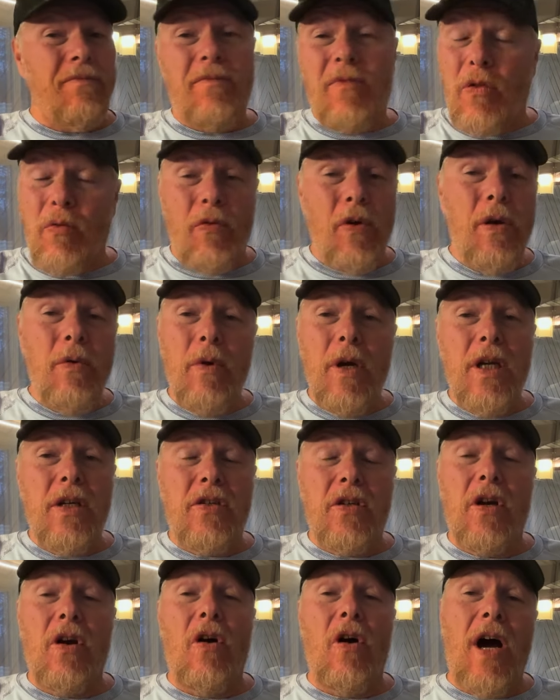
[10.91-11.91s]
3
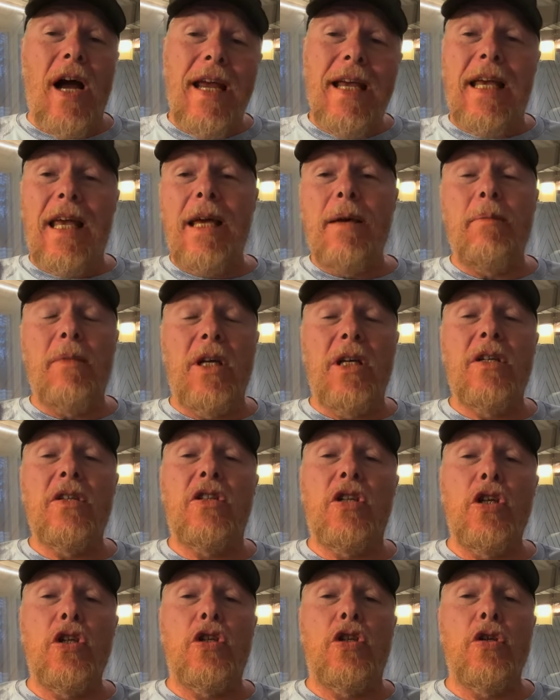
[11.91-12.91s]
weeks ago, I came in
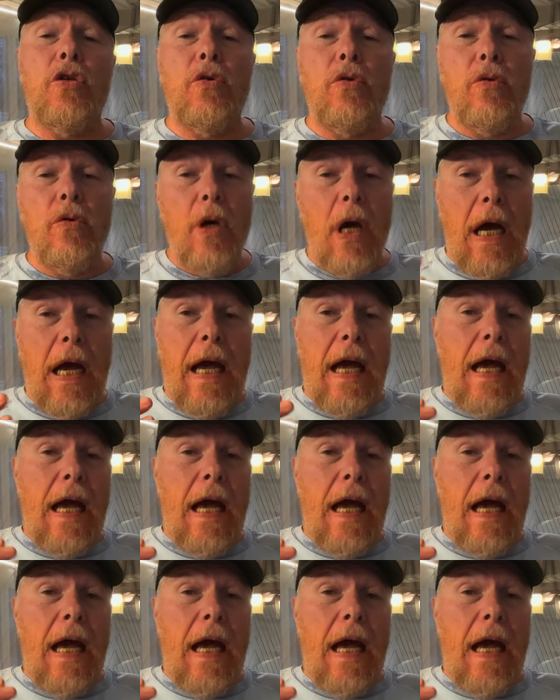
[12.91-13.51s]
to do